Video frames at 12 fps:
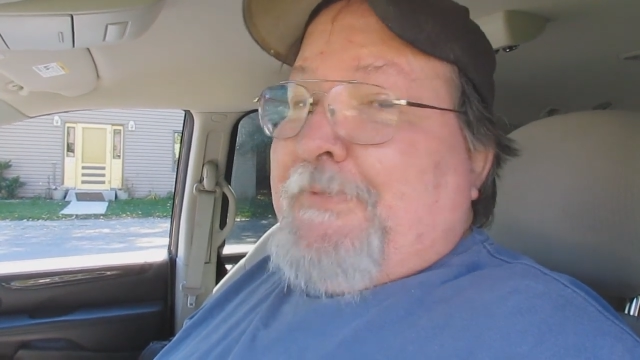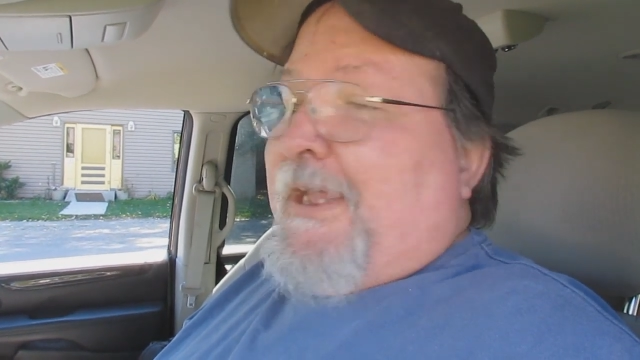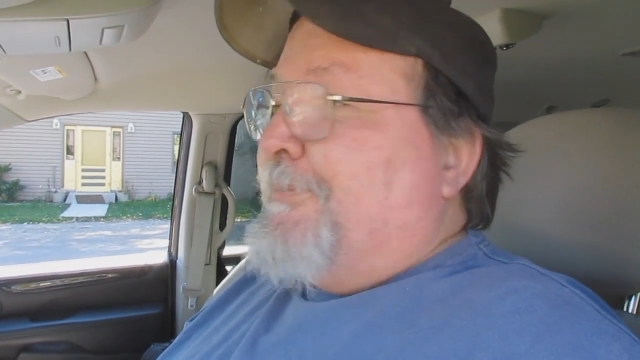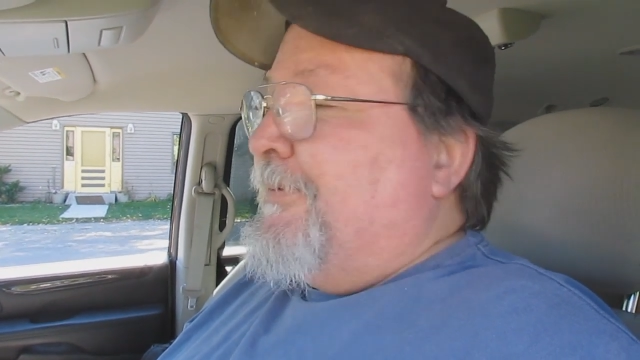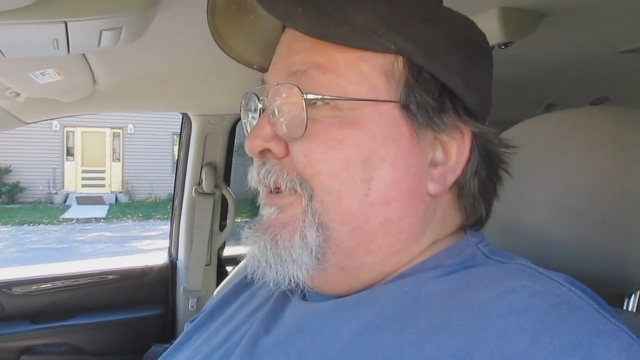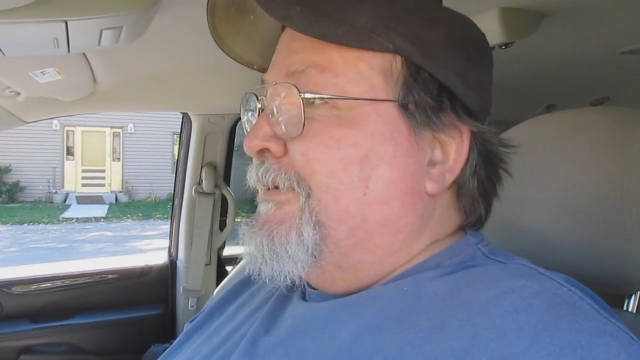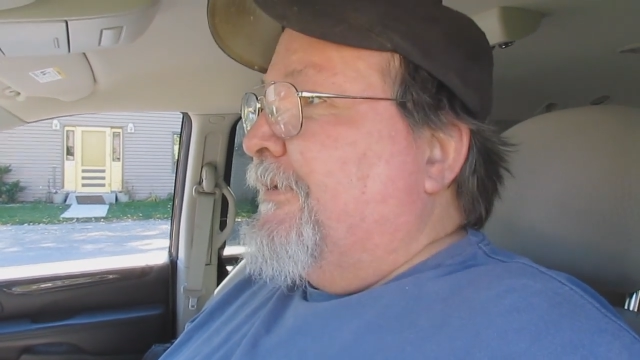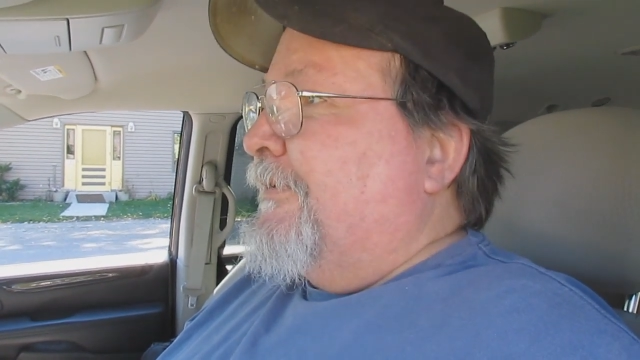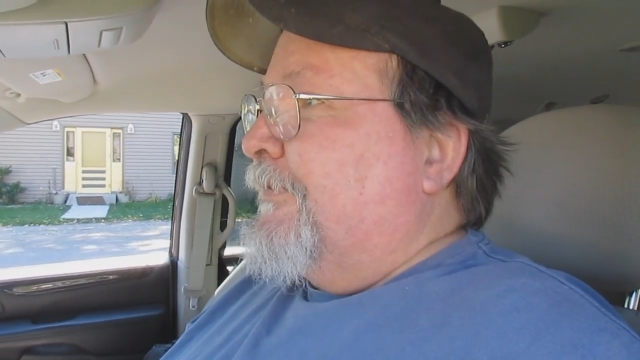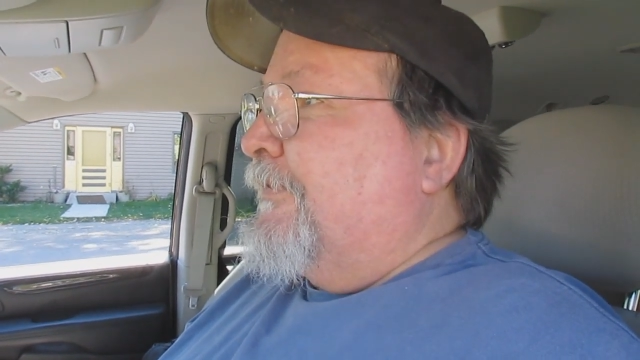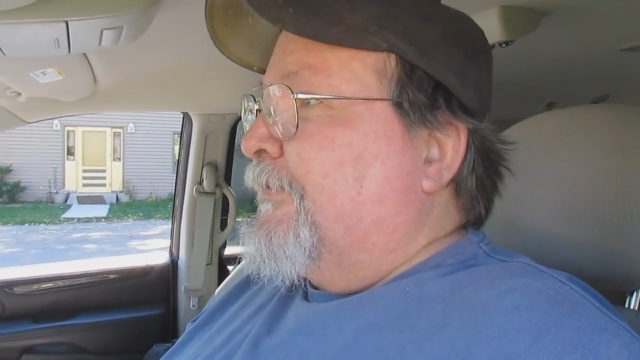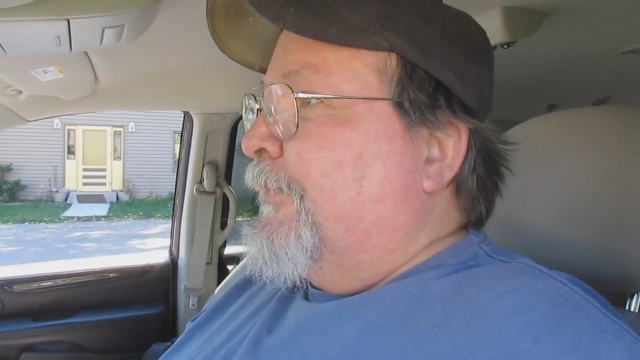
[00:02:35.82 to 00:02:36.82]
Happy ending
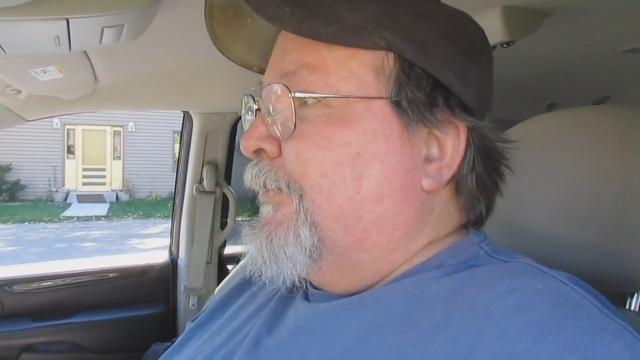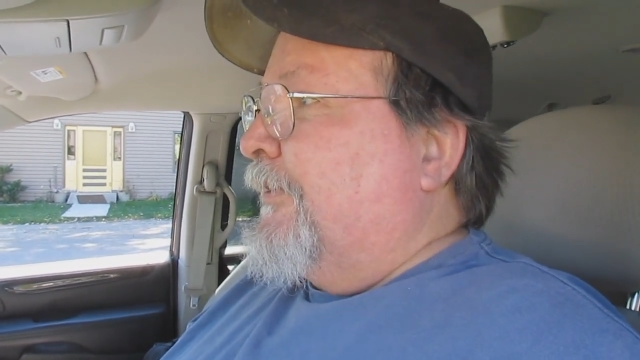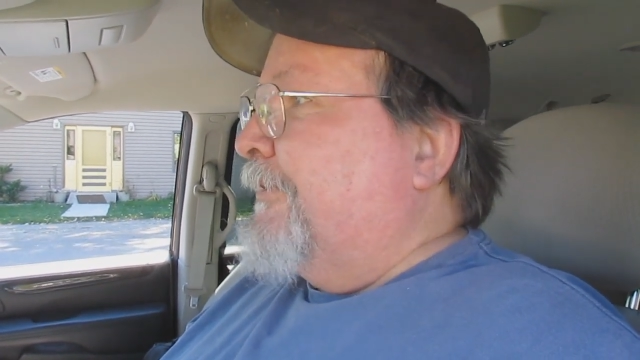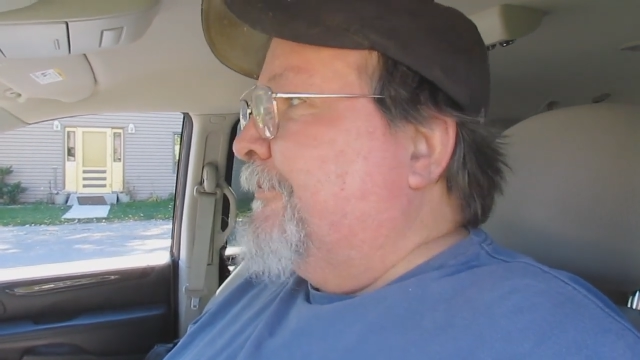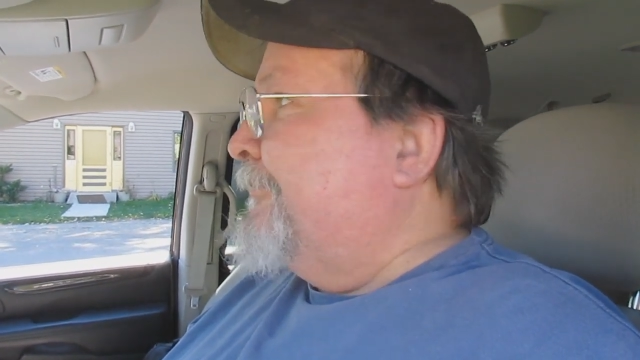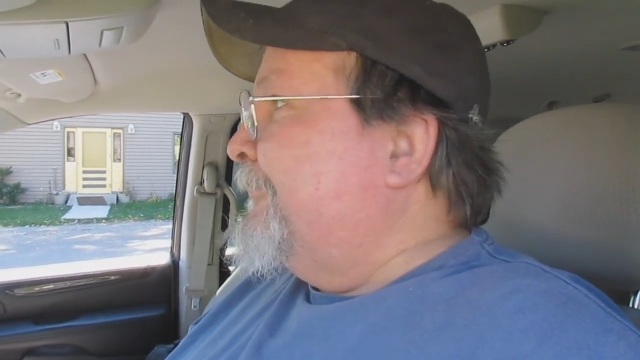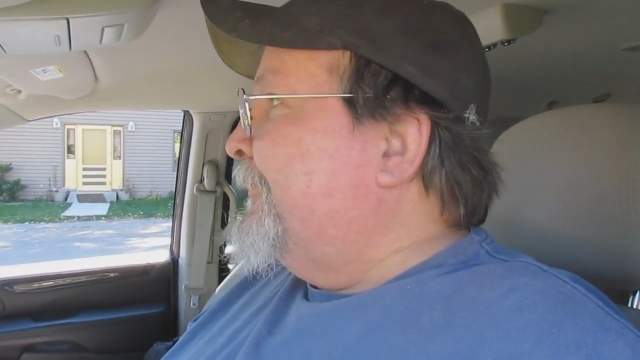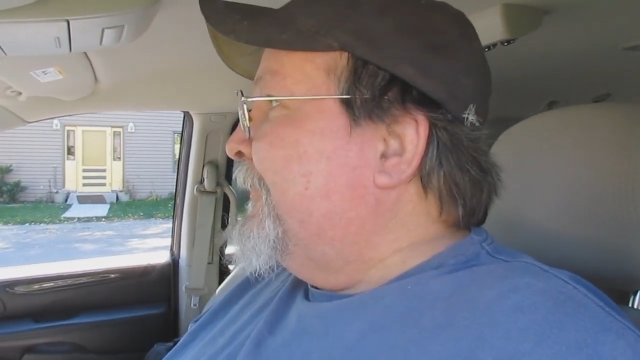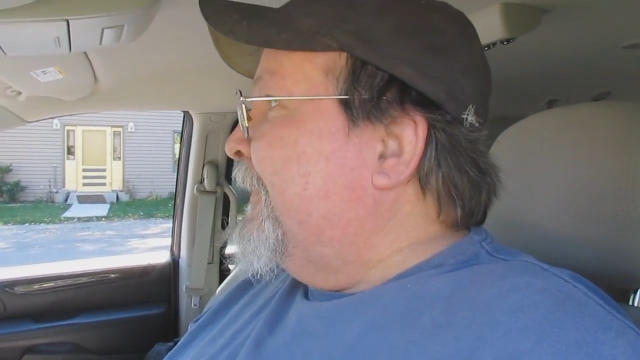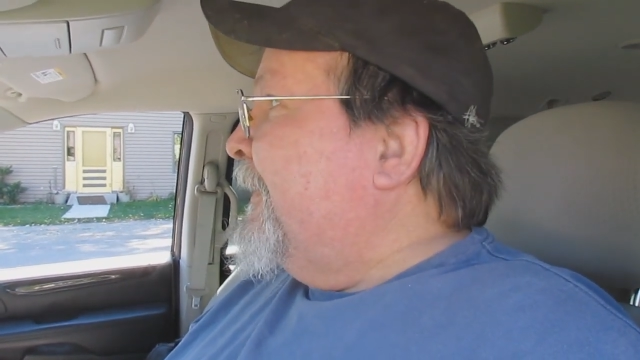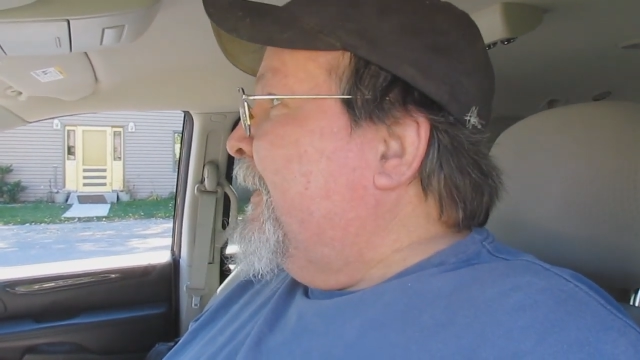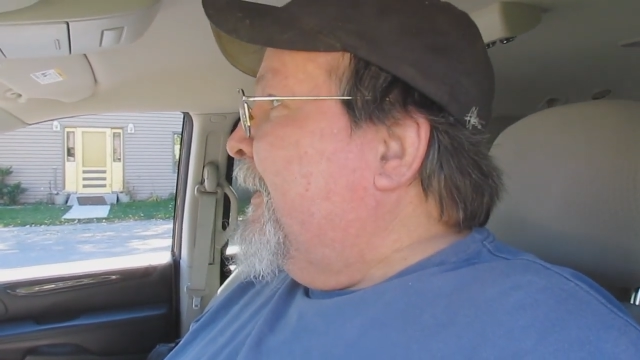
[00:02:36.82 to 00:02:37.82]
to the story.
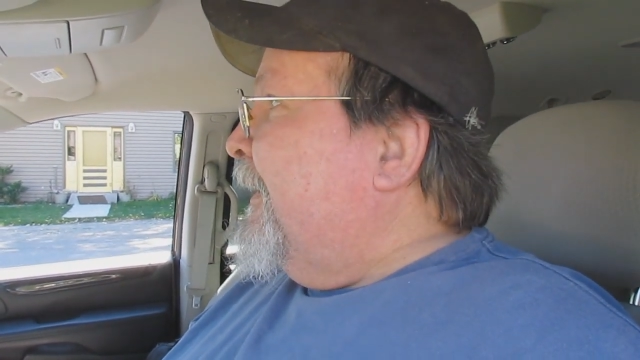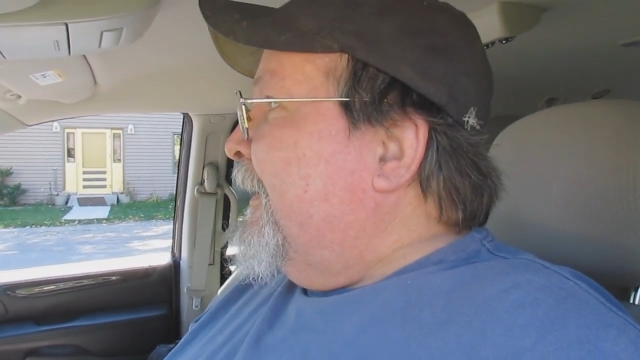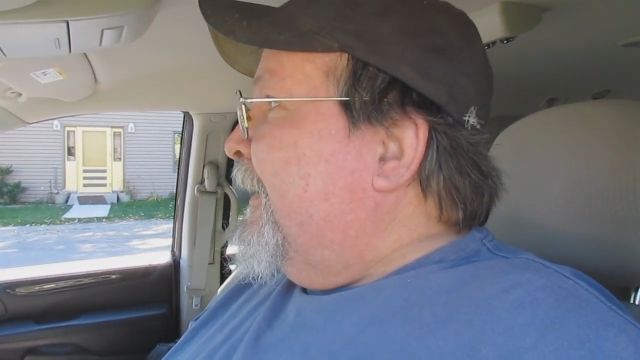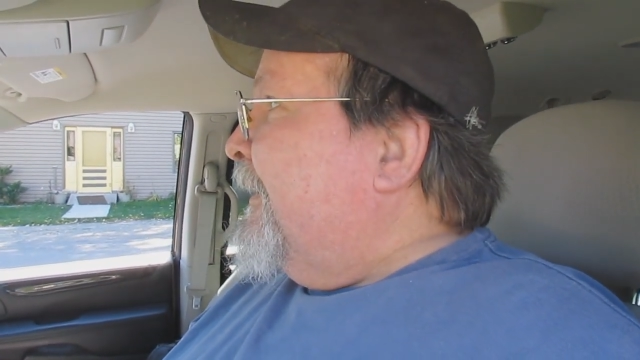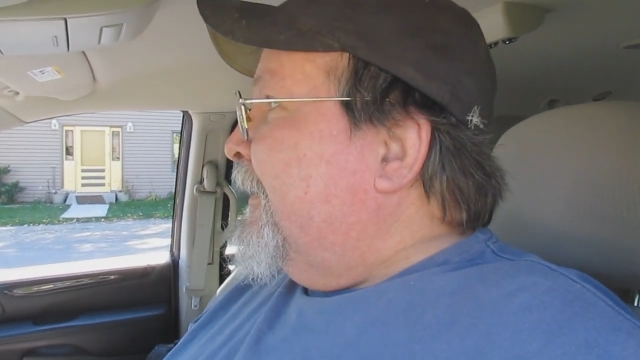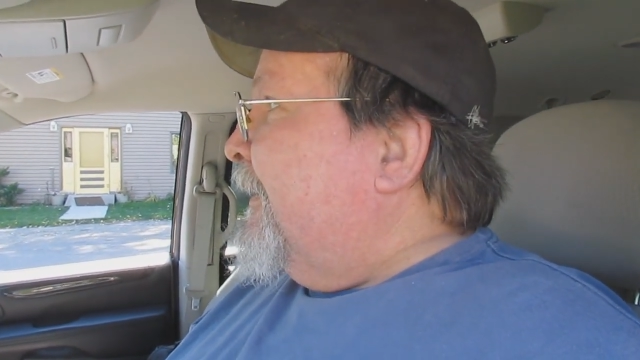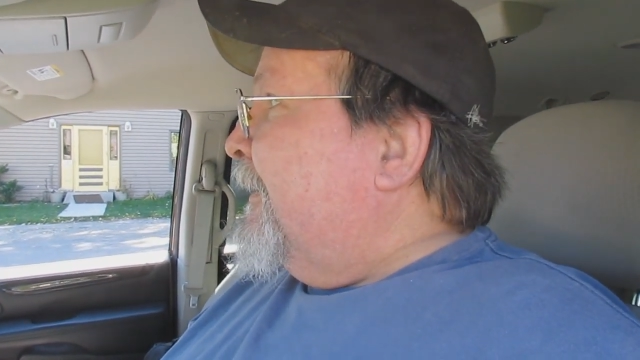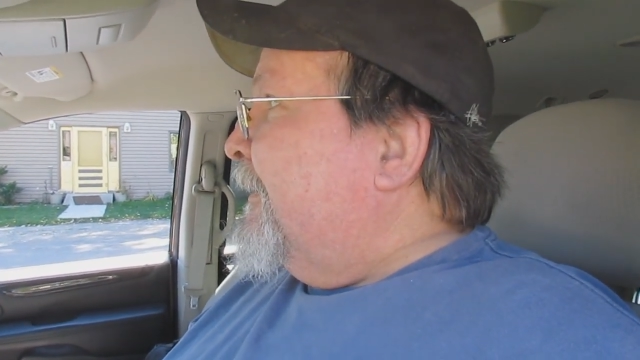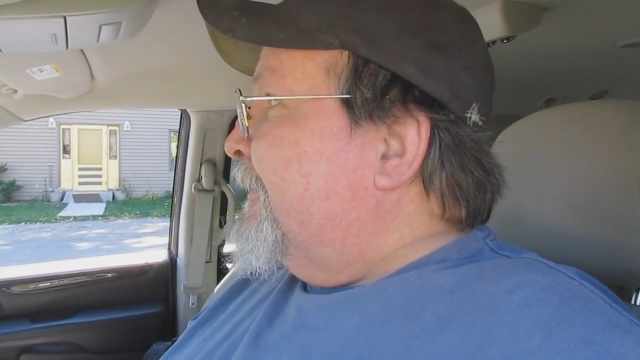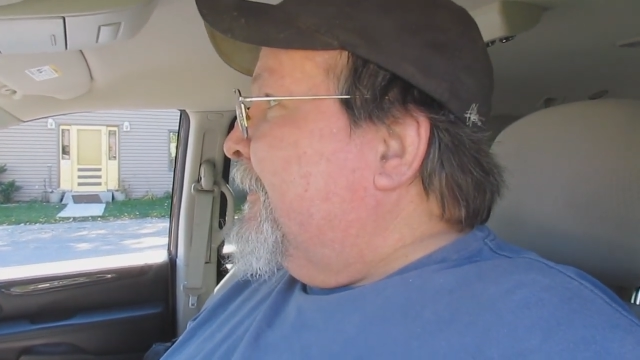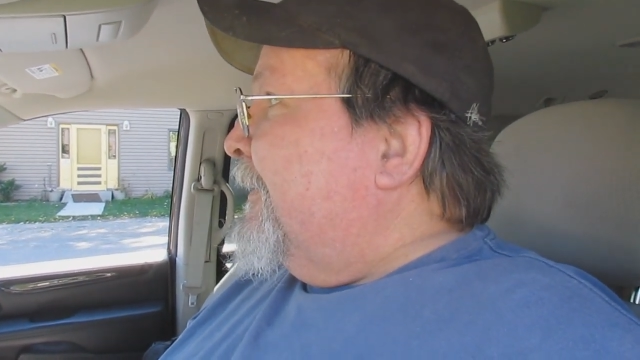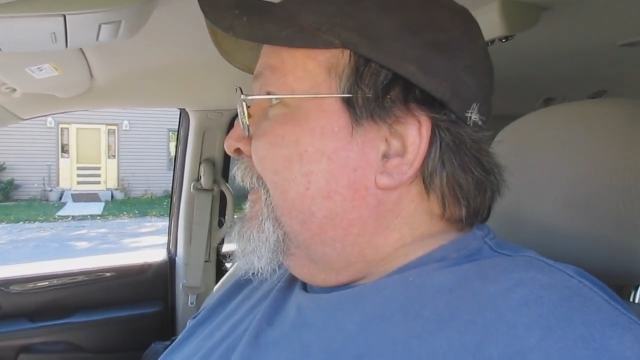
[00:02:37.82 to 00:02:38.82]

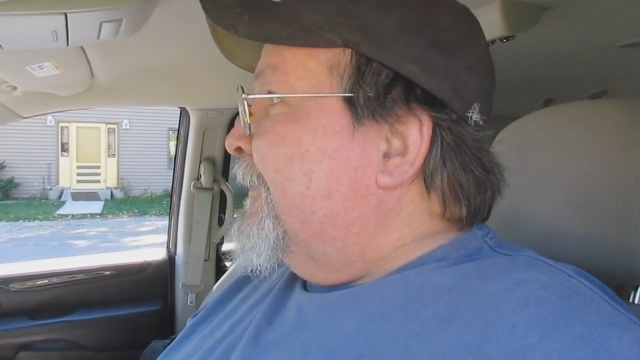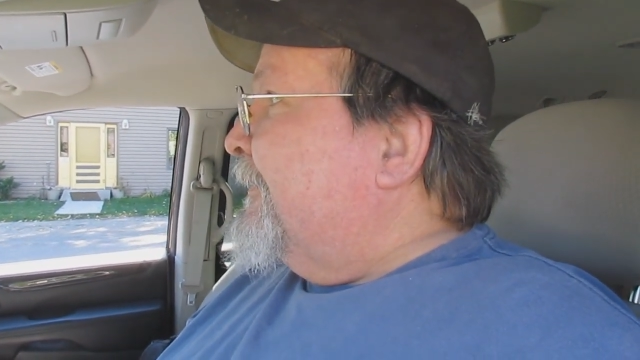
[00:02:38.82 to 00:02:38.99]
And uh,